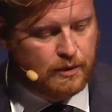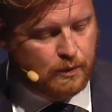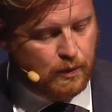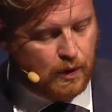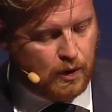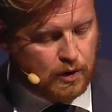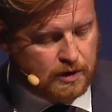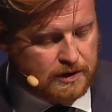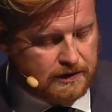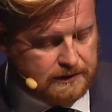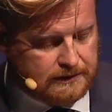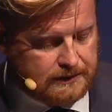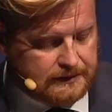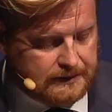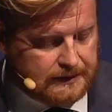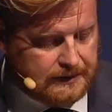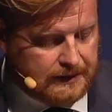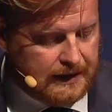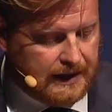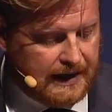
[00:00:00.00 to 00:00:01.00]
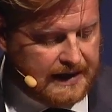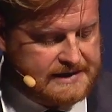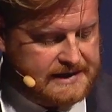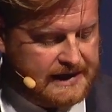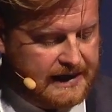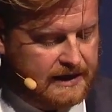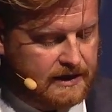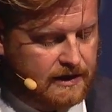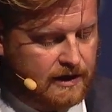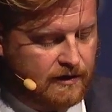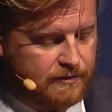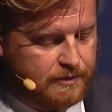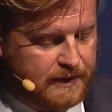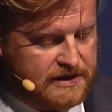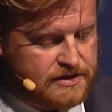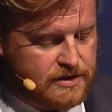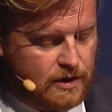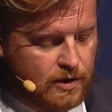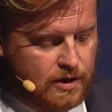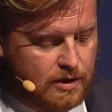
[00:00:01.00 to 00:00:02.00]
reward? I started off
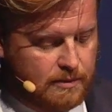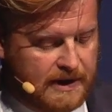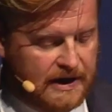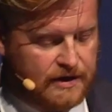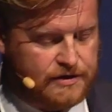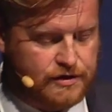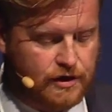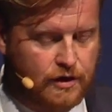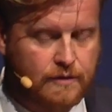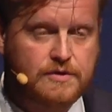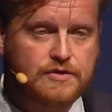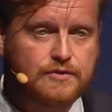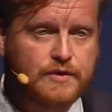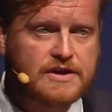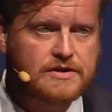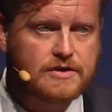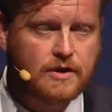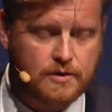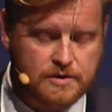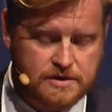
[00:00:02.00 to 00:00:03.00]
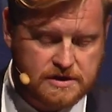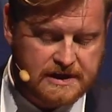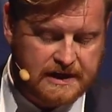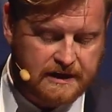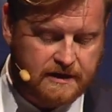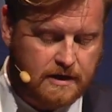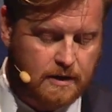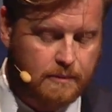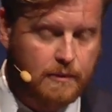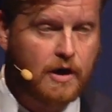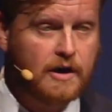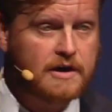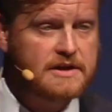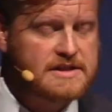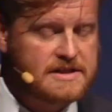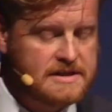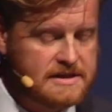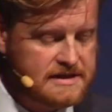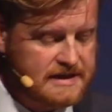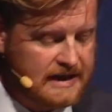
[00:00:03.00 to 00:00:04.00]
by talking about service resources as
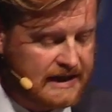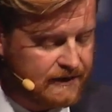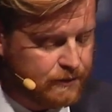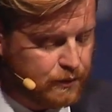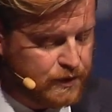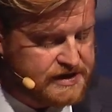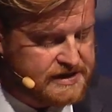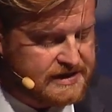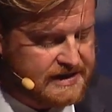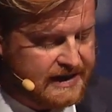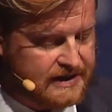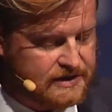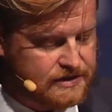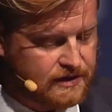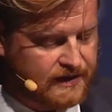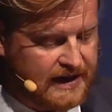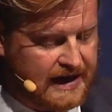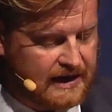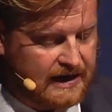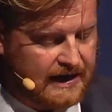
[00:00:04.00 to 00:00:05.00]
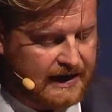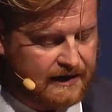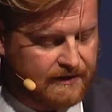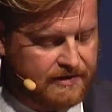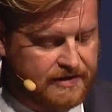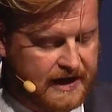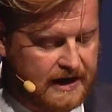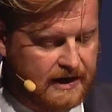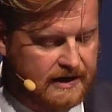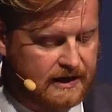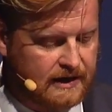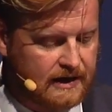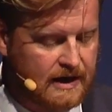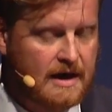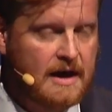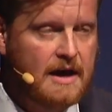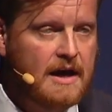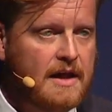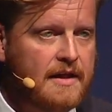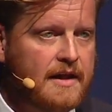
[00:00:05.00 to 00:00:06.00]
commodities, and if we stick to that line of thinking,
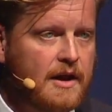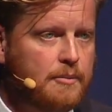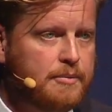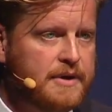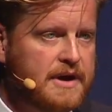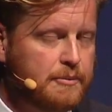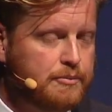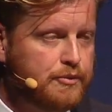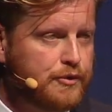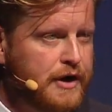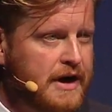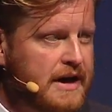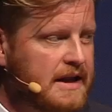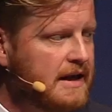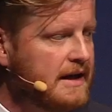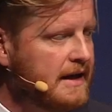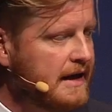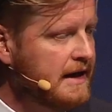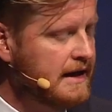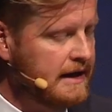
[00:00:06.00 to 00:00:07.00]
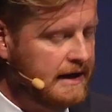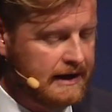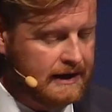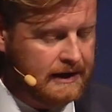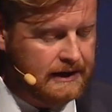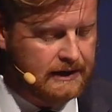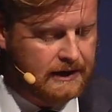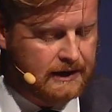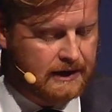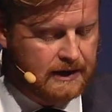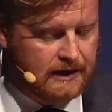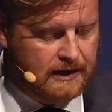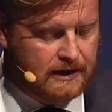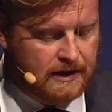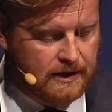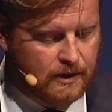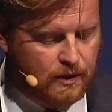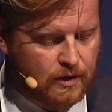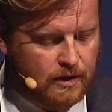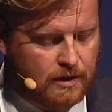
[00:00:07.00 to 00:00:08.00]
there'll be a pretty linear
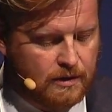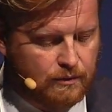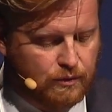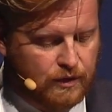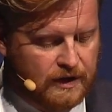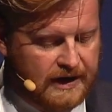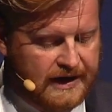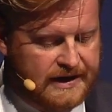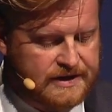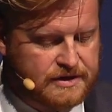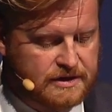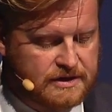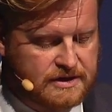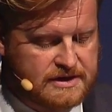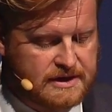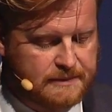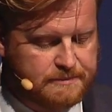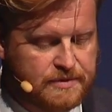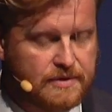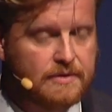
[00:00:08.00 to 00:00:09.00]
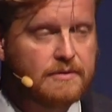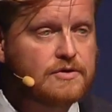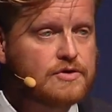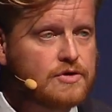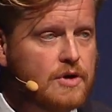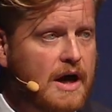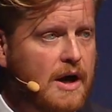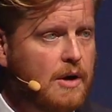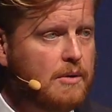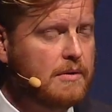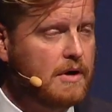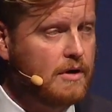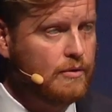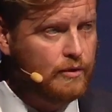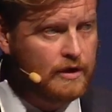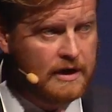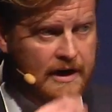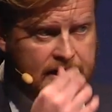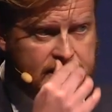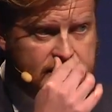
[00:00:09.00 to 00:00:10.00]
relation to
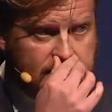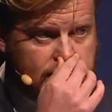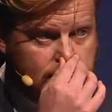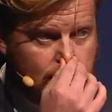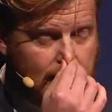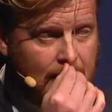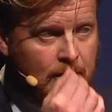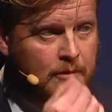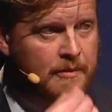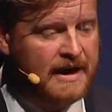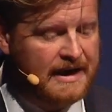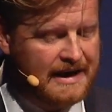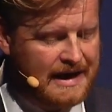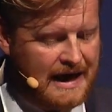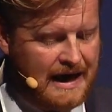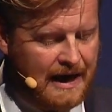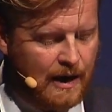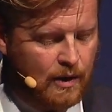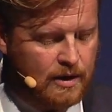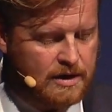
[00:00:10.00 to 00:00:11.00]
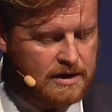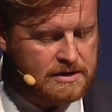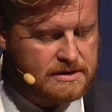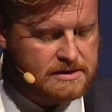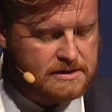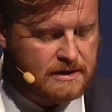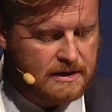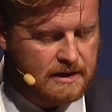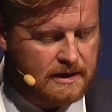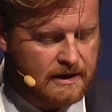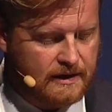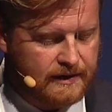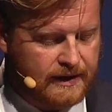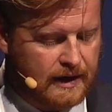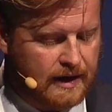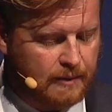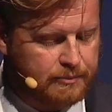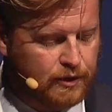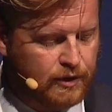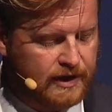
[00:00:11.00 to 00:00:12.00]
how many hours
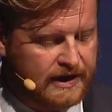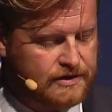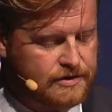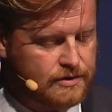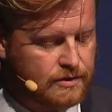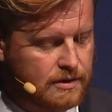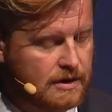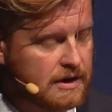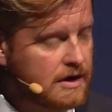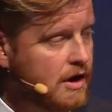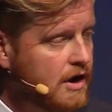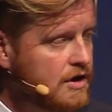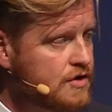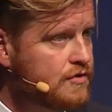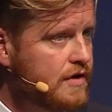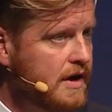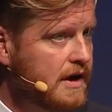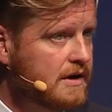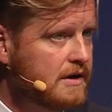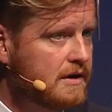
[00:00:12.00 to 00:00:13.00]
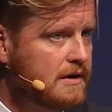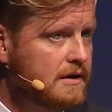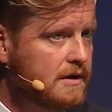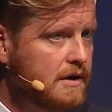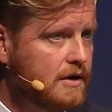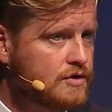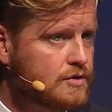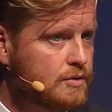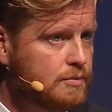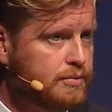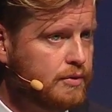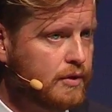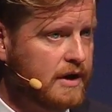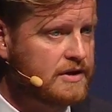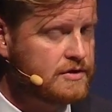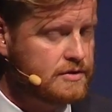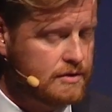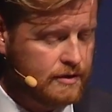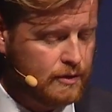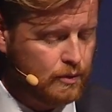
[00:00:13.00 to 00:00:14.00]
that are put into a contract or to put
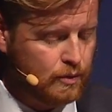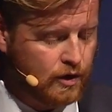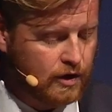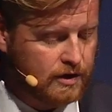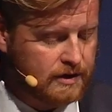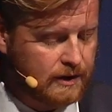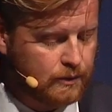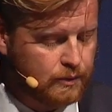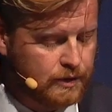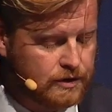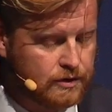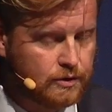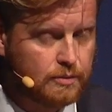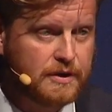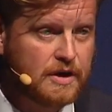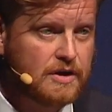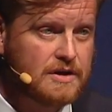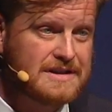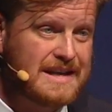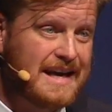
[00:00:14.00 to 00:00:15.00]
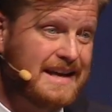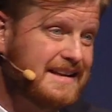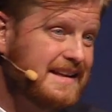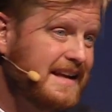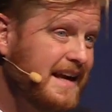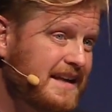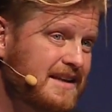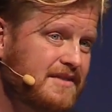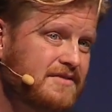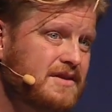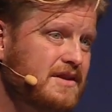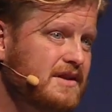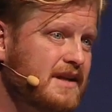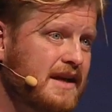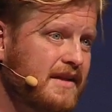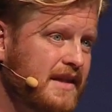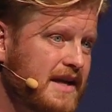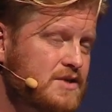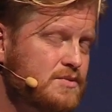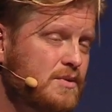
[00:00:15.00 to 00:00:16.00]
into the work that we do, because at the end of the
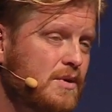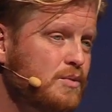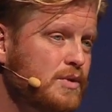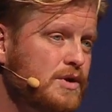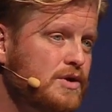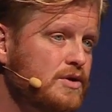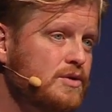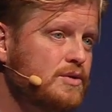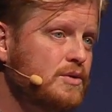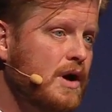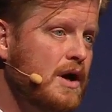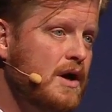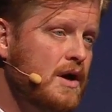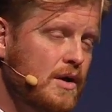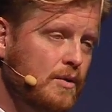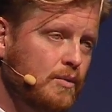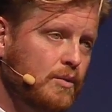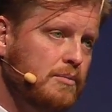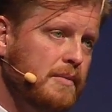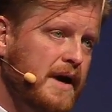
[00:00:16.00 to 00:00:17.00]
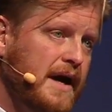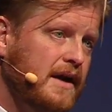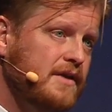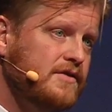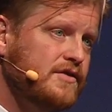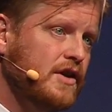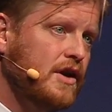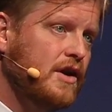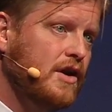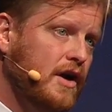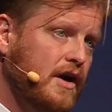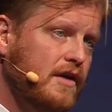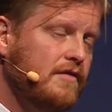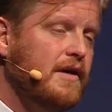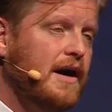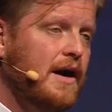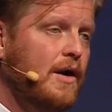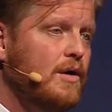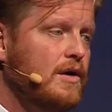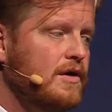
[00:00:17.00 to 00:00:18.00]
day, that's what we do. We manage a lot
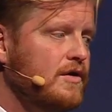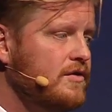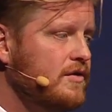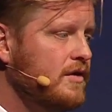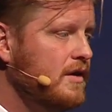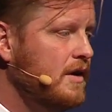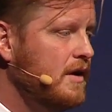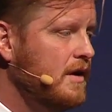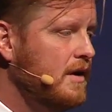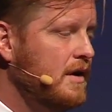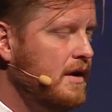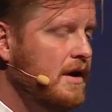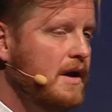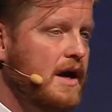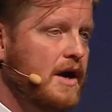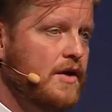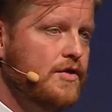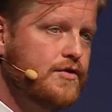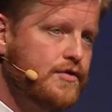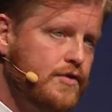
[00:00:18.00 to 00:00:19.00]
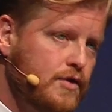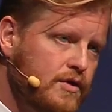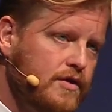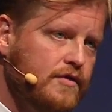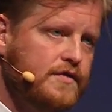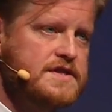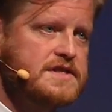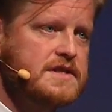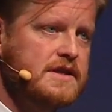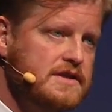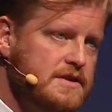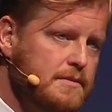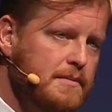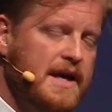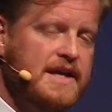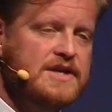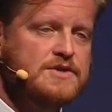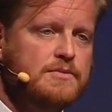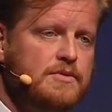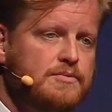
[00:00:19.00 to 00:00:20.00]
of hours, and through the facility
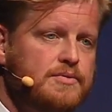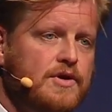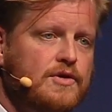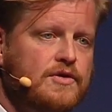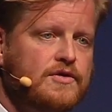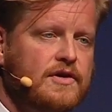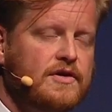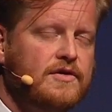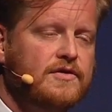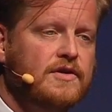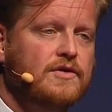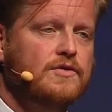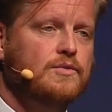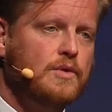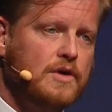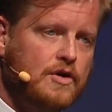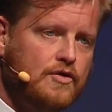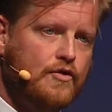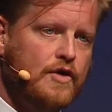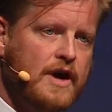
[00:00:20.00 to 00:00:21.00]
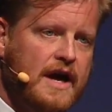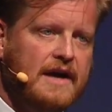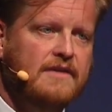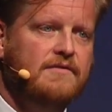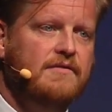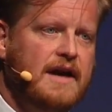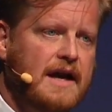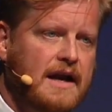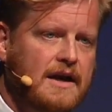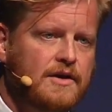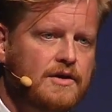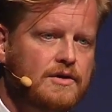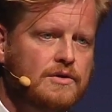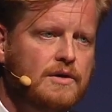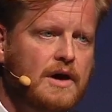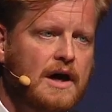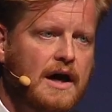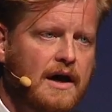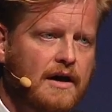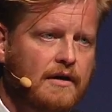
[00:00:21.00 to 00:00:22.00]
management processes, we create
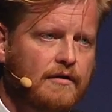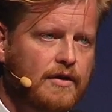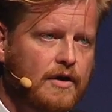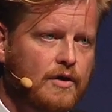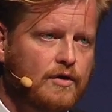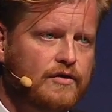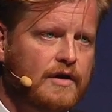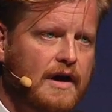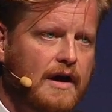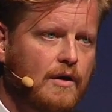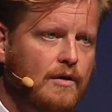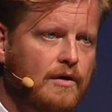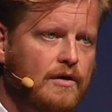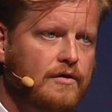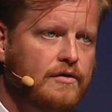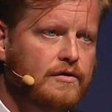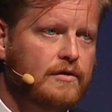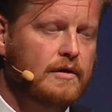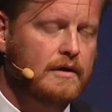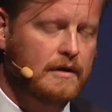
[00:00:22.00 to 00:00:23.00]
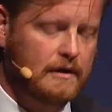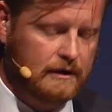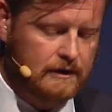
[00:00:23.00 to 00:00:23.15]
value out of those hours.